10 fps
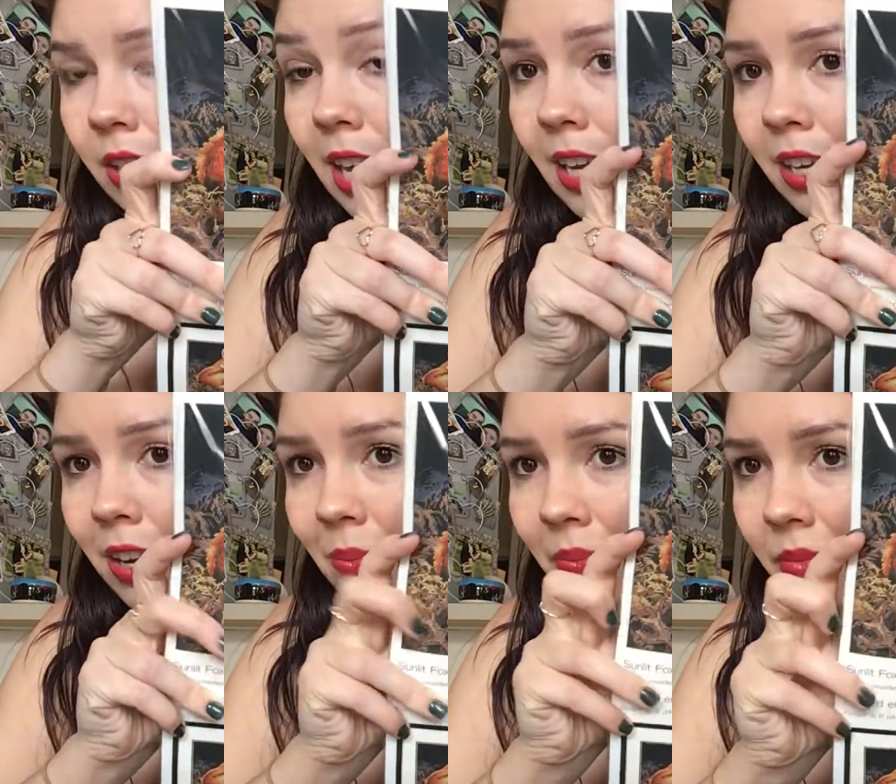
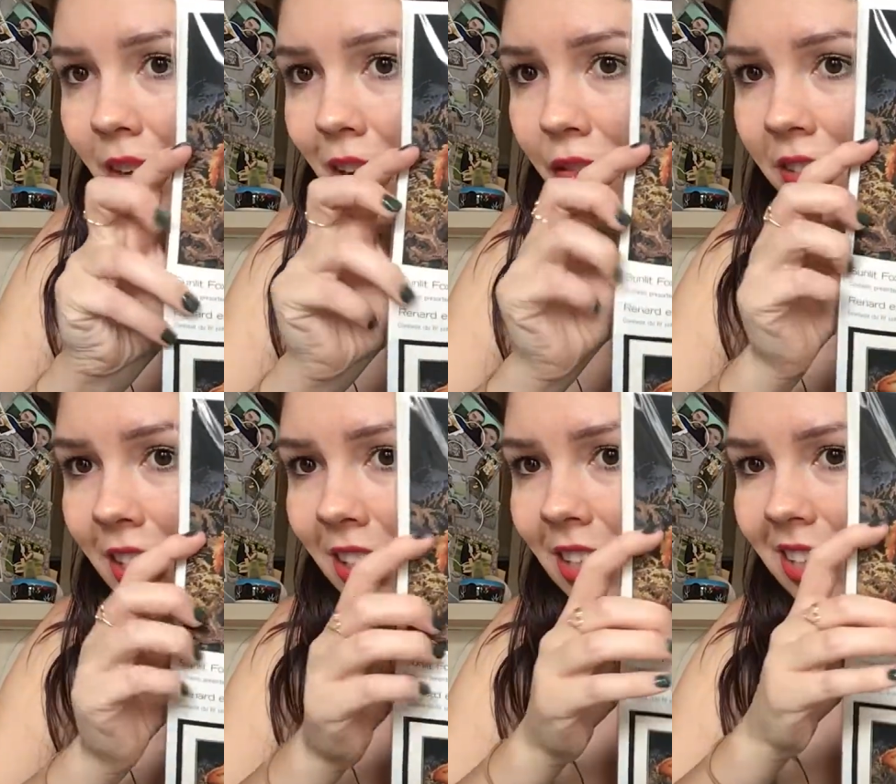item
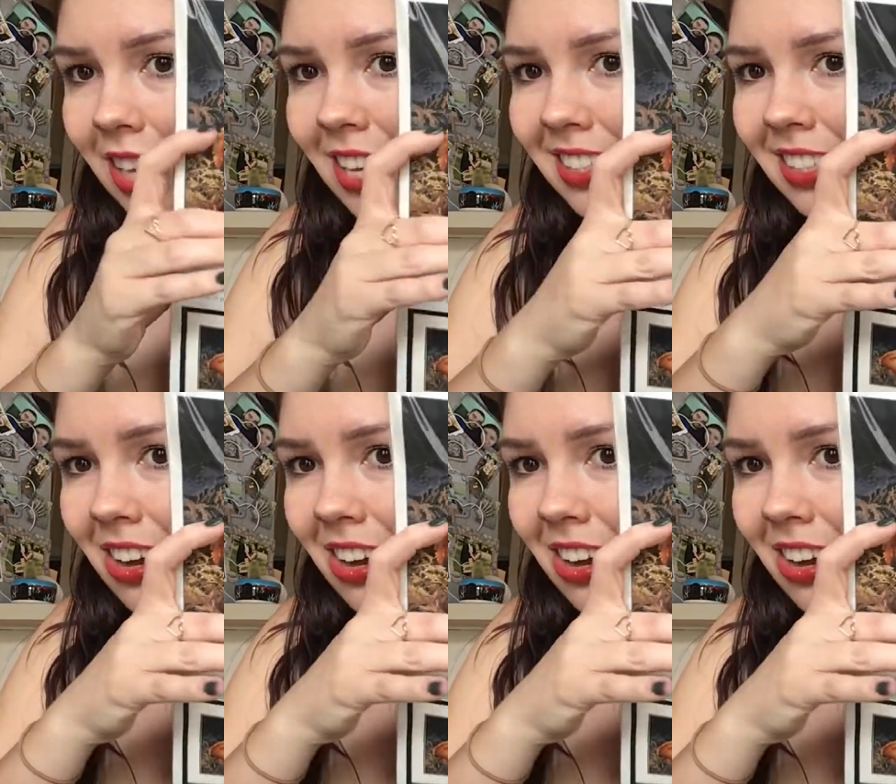often has